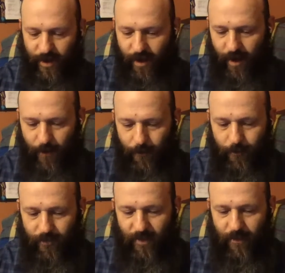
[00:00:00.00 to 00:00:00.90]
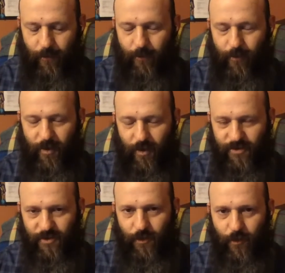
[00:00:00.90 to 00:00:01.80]
But
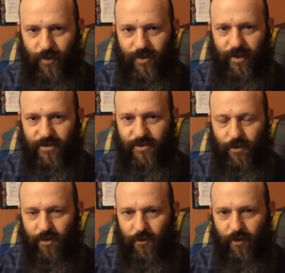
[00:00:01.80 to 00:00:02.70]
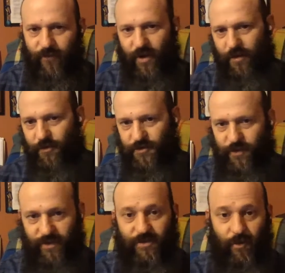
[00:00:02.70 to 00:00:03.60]
also, when we think so little of others,
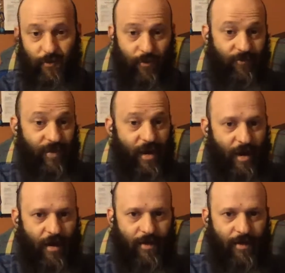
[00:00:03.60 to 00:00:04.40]
think so little of God